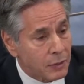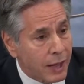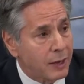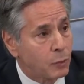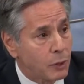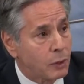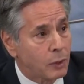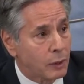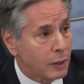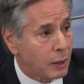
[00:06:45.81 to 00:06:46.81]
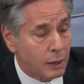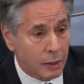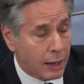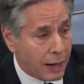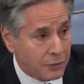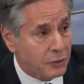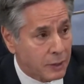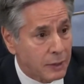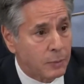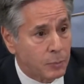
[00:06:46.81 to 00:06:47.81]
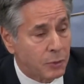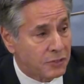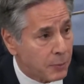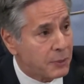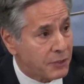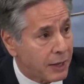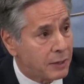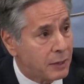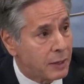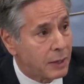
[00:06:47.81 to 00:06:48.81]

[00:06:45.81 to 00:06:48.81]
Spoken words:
That will actually precipitate